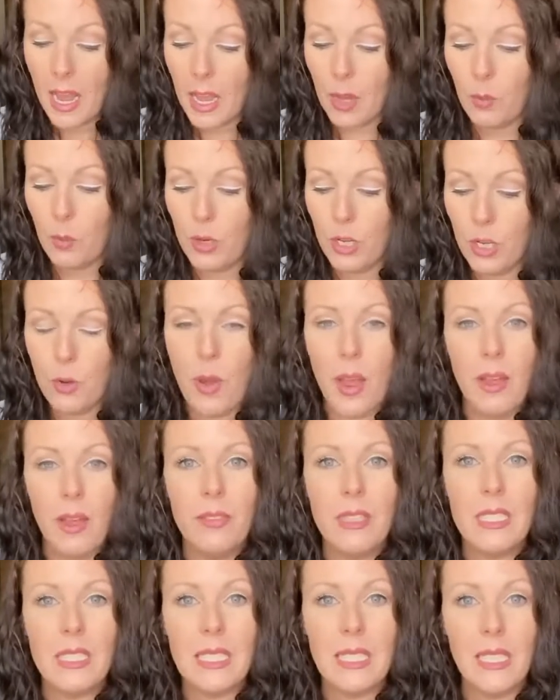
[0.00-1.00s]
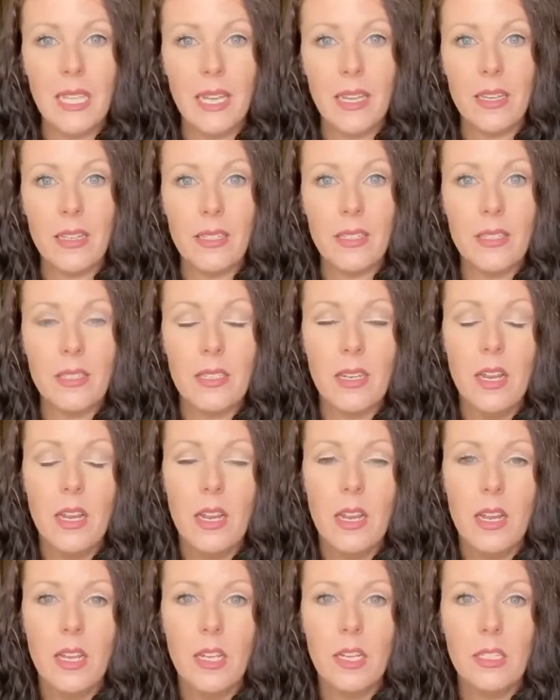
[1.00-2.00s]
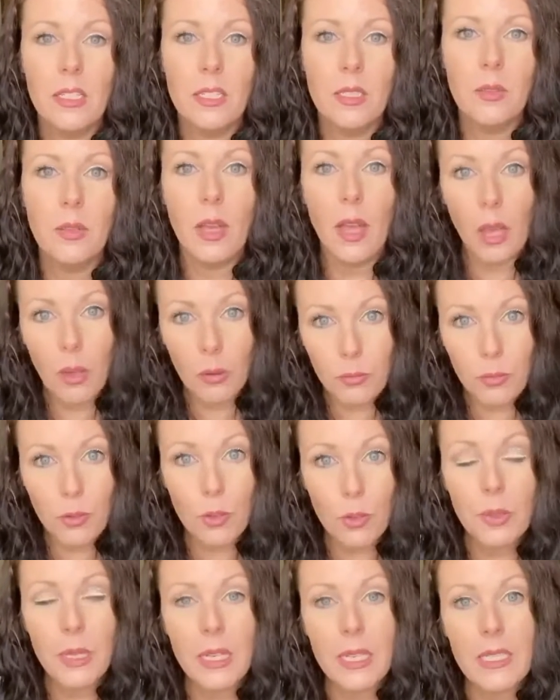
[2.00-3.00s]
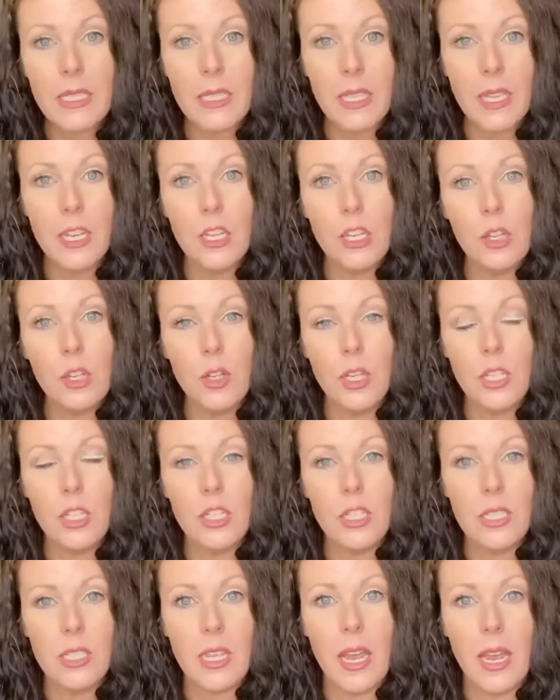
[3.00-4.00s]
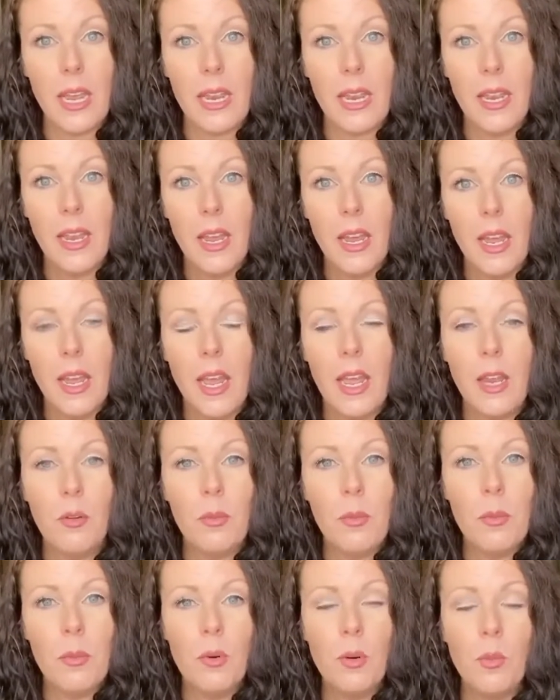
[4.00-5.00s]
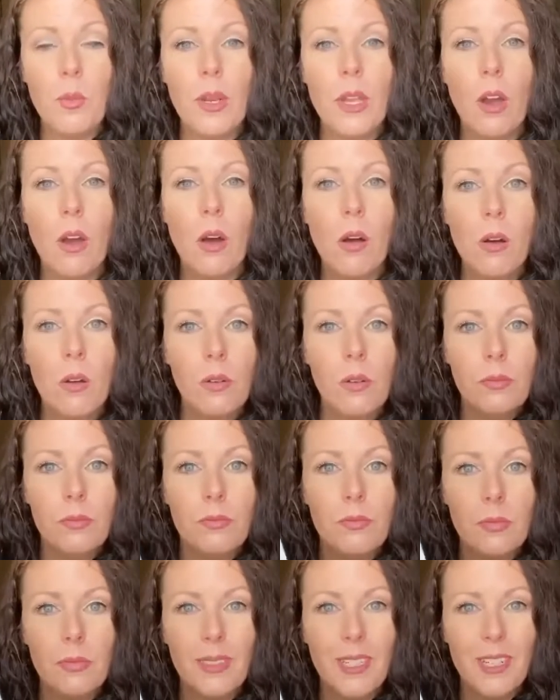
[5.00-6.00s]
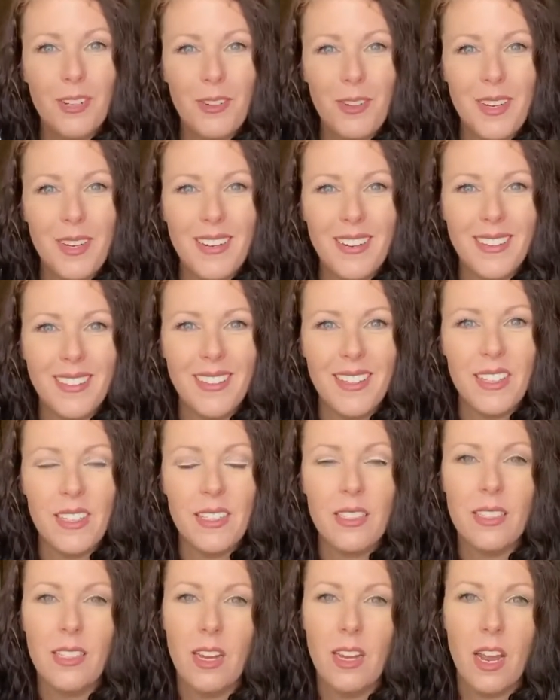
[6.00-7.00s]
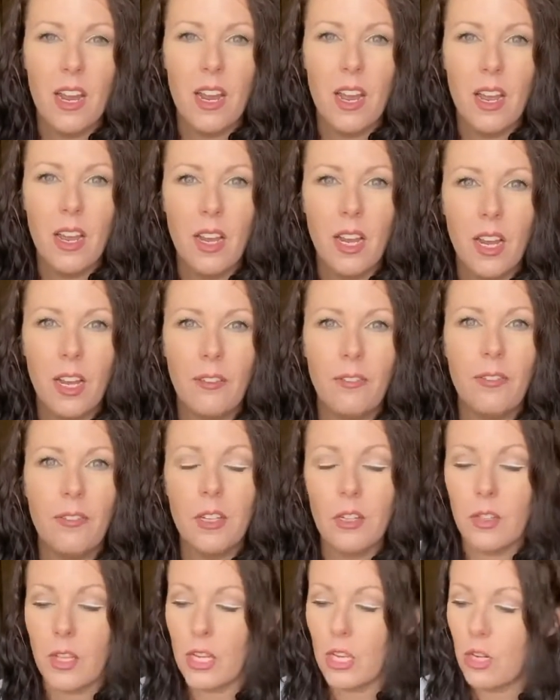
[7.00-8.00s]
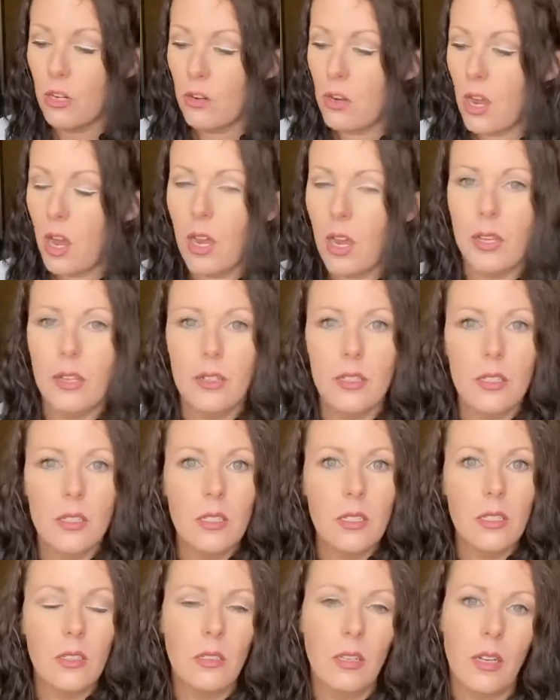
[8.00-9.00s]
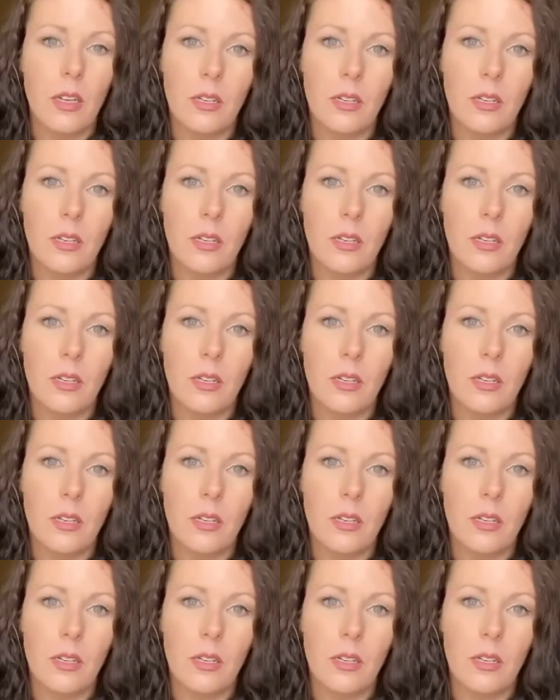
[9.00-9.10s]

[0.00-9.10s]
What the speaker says: And when you have this list, it's helpful because then you can just say, hey, remember we all agreed on this and I feel like you're not